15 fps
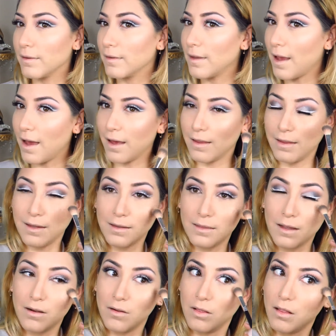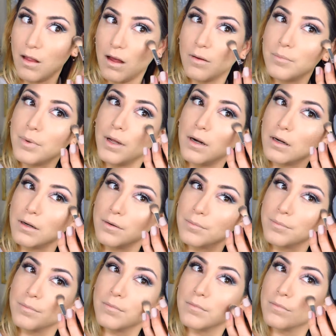Yeah, I like that a lot better.
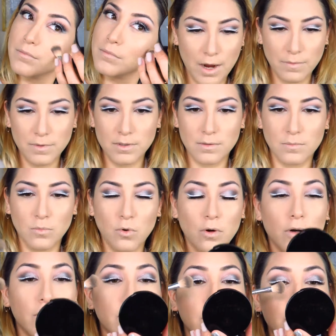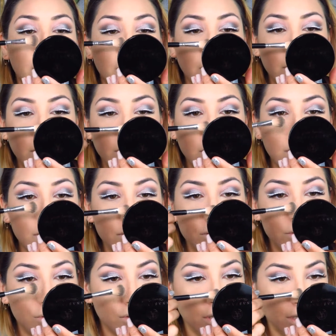Grab some more of the
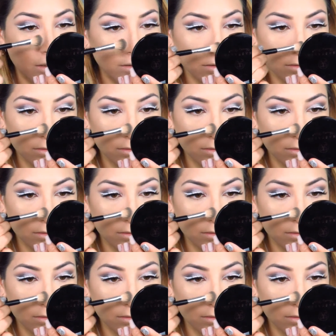Thunderstruck.